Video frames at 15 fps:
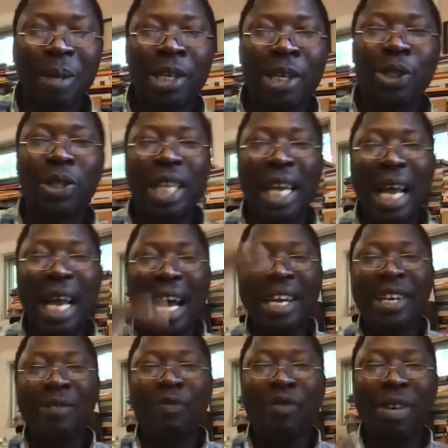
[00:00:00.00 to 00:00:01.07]
So there are
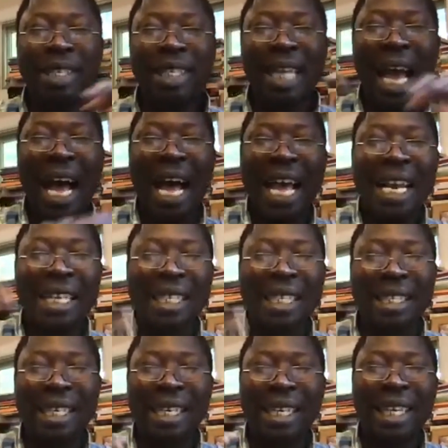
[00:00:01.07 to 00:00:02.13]
different
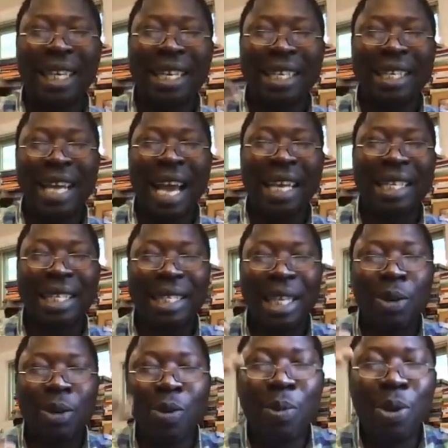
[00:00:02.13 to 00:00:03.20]
styles that a text
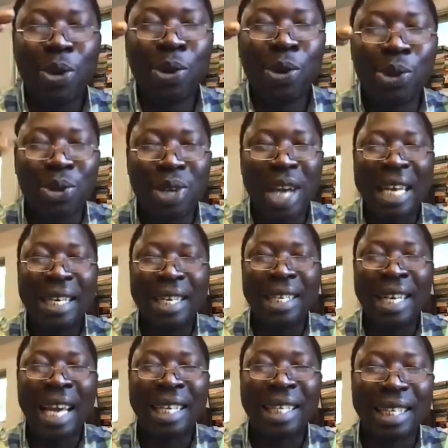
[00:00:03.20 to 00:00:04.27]
that could be used to write a
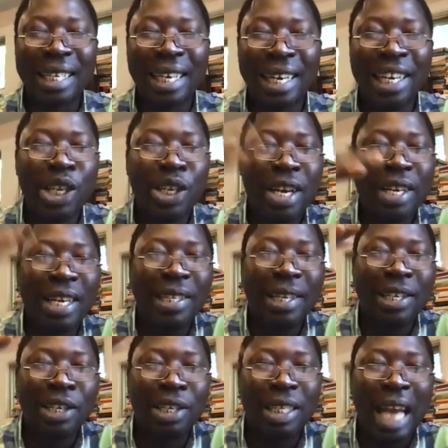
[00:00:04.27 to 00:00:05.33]
text. Not, these
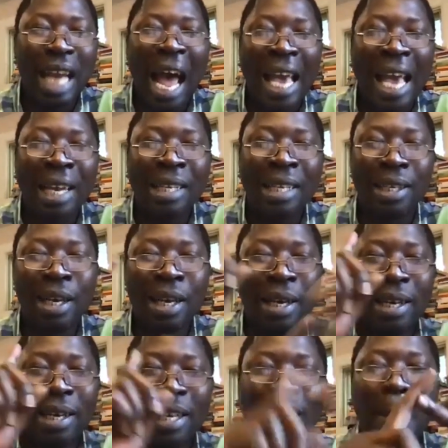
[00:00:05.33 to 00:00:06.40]
are styles,
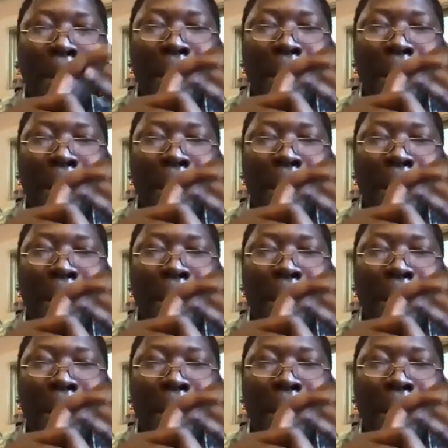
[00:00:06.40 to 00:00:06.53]
there's a